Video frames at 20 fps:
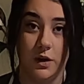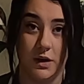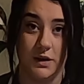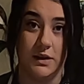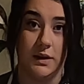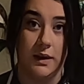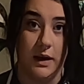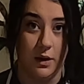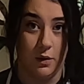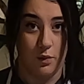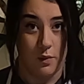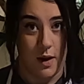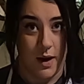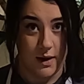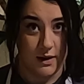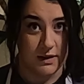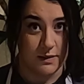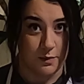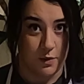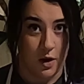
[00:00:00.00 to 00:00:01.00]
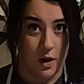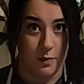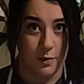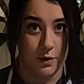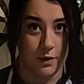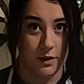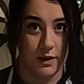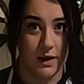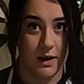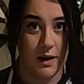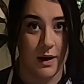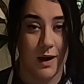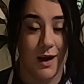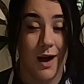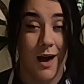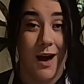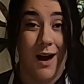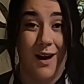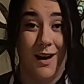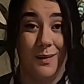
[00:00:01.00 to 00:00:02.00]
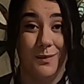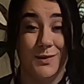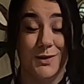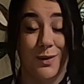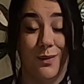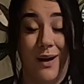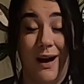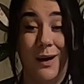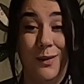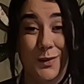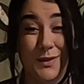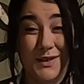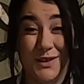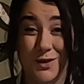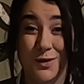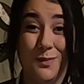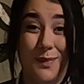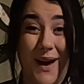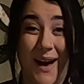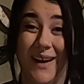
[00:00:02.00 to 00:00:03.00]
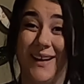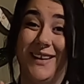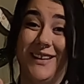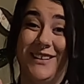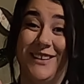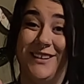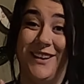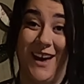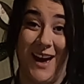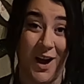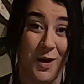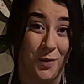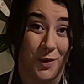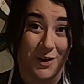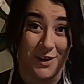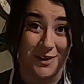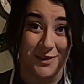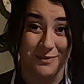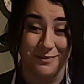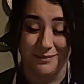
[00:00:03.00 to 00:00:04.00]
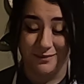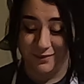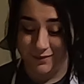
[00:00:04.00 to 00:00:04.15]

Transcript: for it to like rise properly. So I will see you back in an hour.